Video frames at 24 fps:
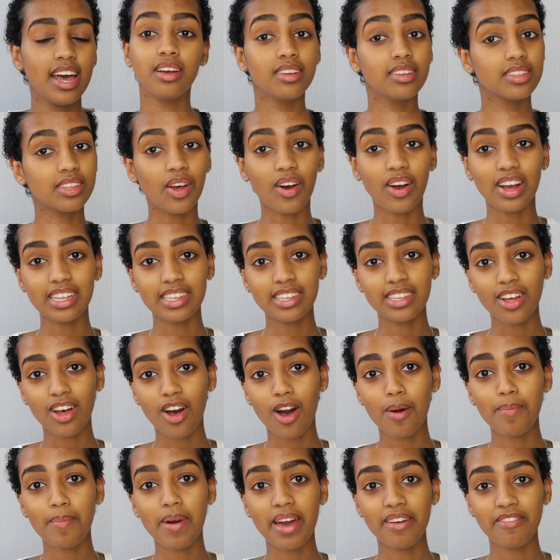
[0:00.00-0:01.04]
So I
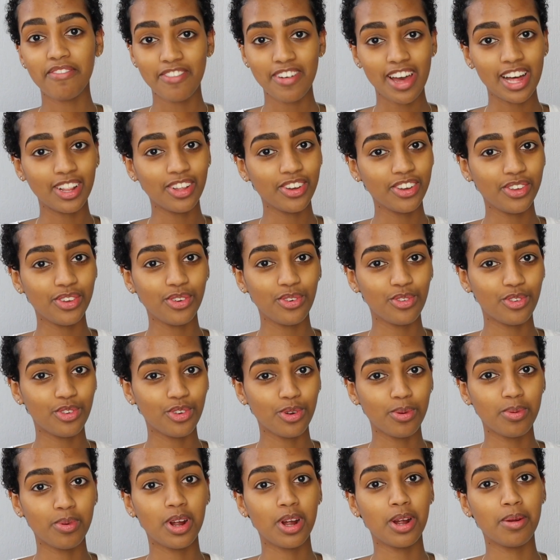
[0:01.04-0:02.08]
saw my fellow
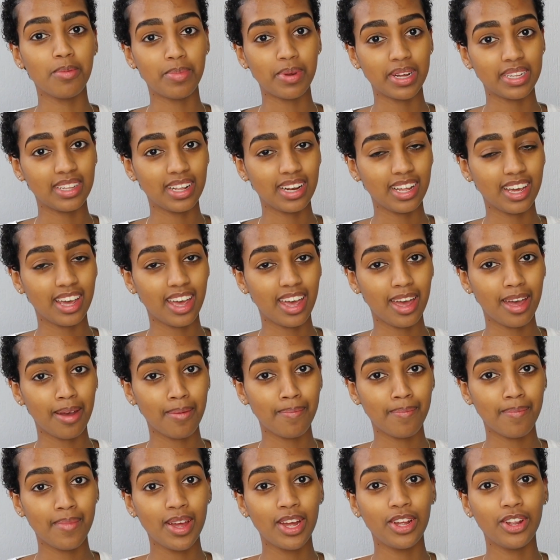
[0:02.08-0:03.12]
YouTuber,
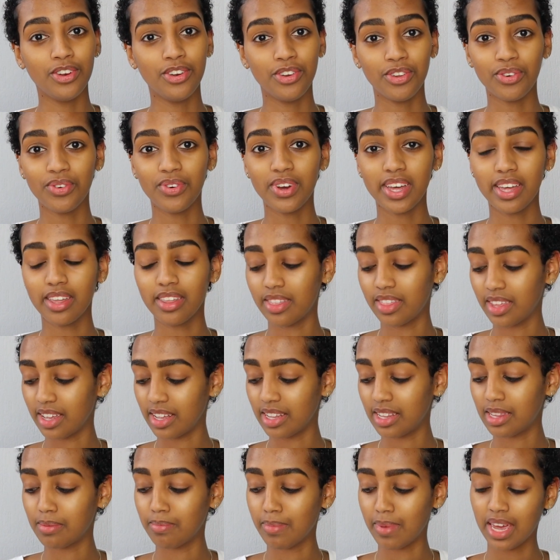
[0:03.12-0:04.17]
Bethlehem, doing
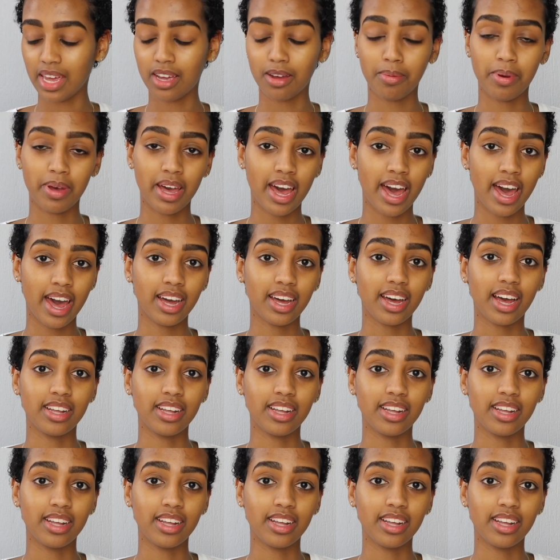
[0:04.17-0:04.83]
this makeup hack.